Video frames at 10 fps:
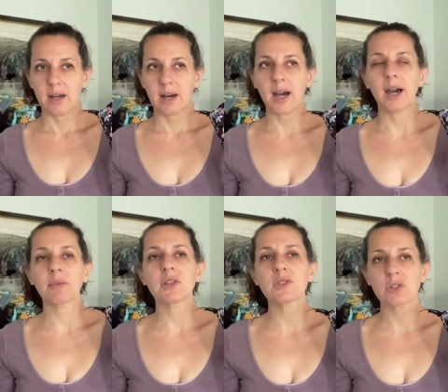I I'm
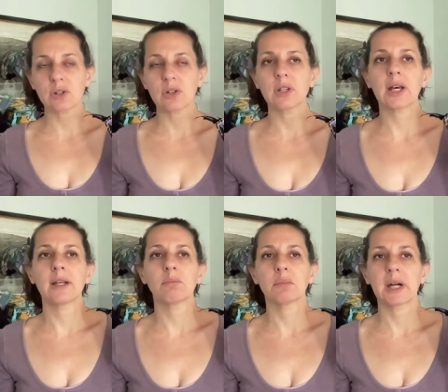concerned that
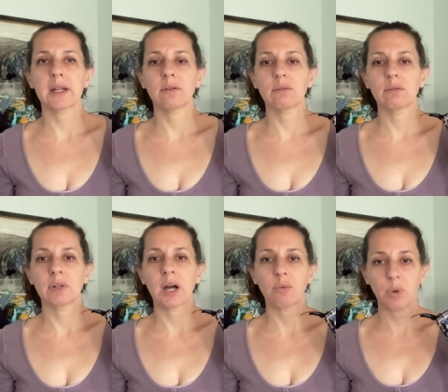it might
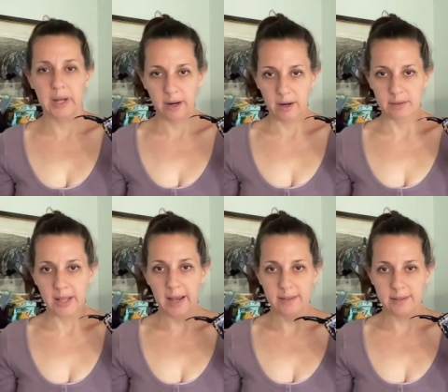not wear,
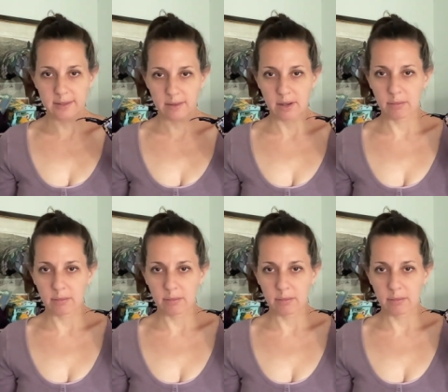last as long.